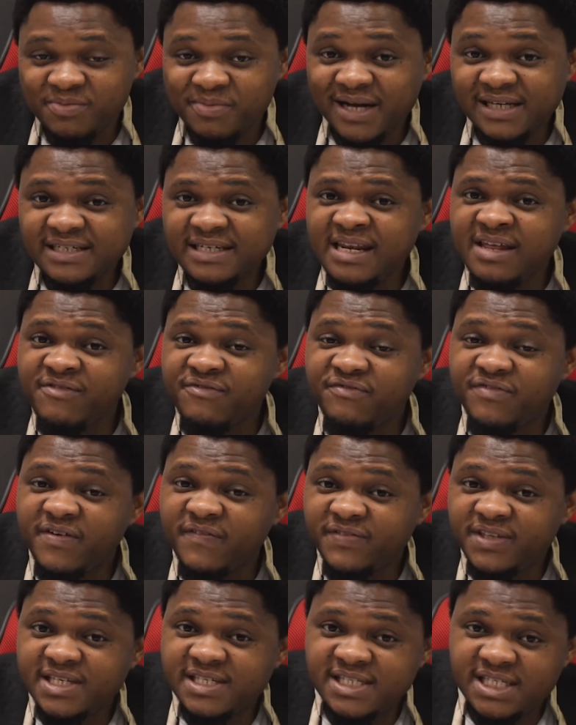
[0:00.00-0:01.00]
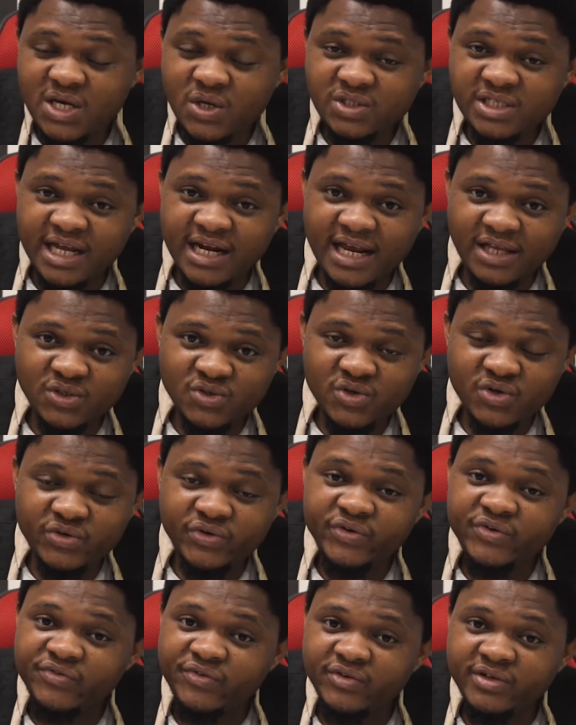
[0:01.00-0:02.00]
Imagine in 50 sales that I
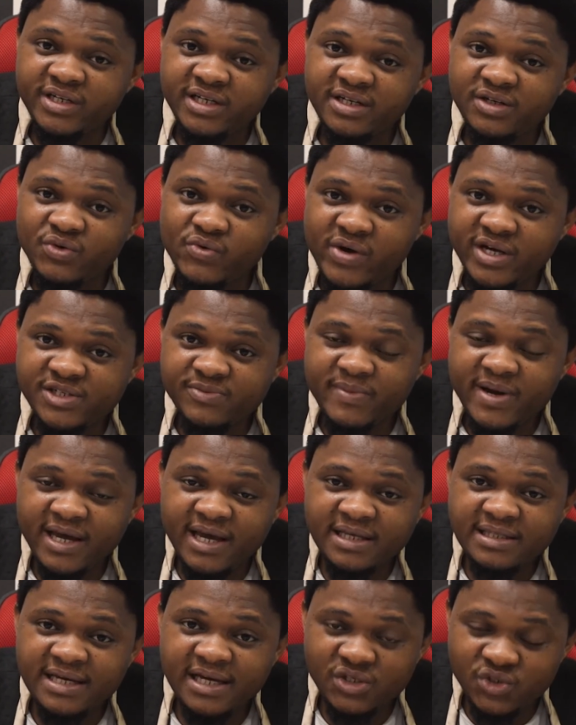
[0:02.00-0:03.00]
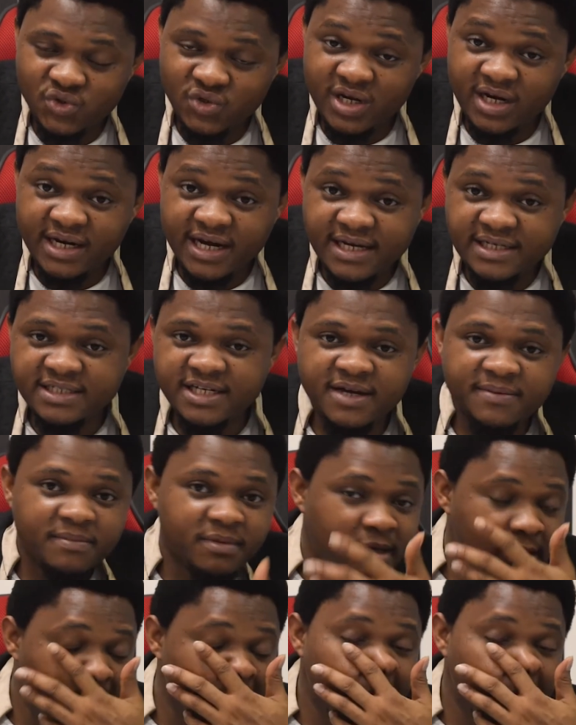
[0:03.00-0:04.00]
told you for the US market, I sold an item,